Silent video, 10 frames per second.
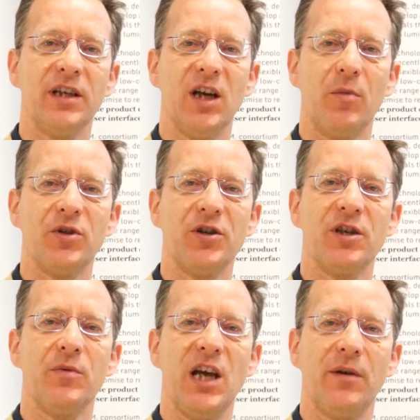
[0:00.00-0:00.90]
in our
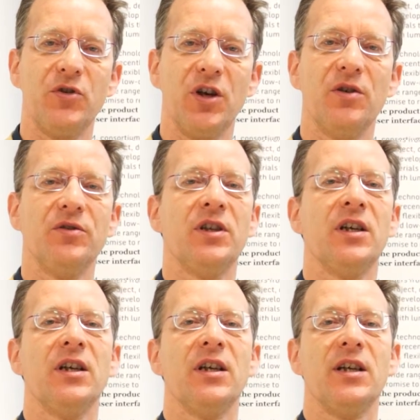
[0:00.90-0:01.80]
project we have shown
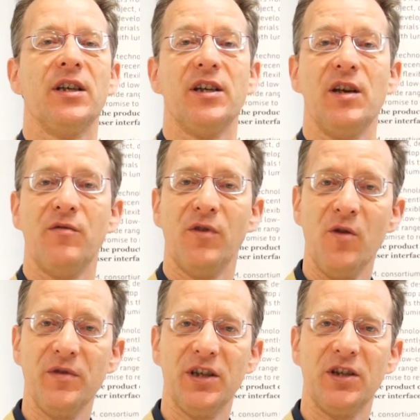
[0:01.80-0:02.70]
that
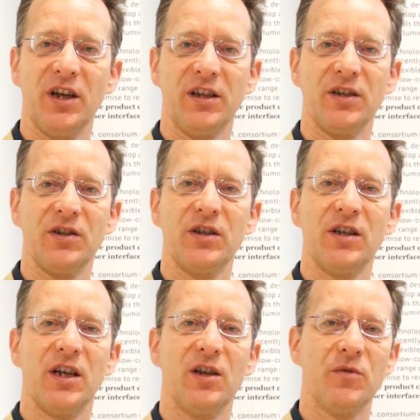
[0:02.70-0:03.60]
involving designers
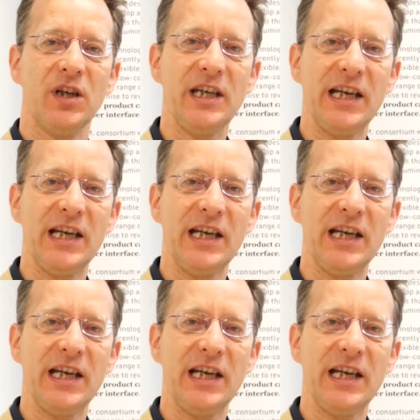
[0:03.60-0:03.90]
can really